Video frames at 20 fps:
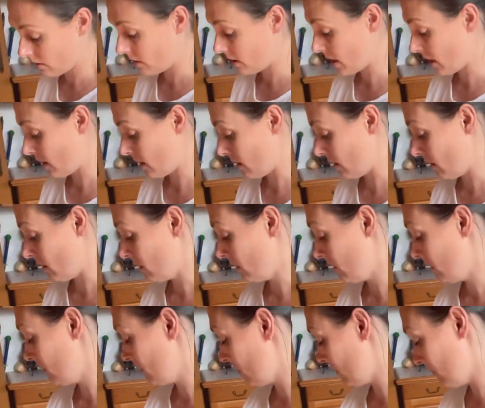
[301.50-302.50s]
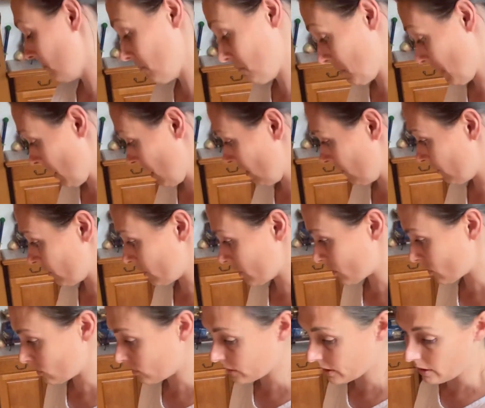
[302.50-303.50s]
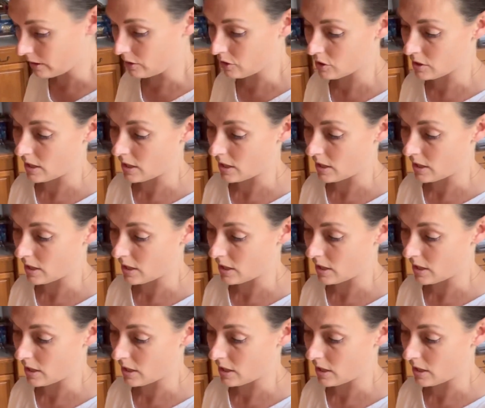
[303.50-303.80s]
than paying for a school lunch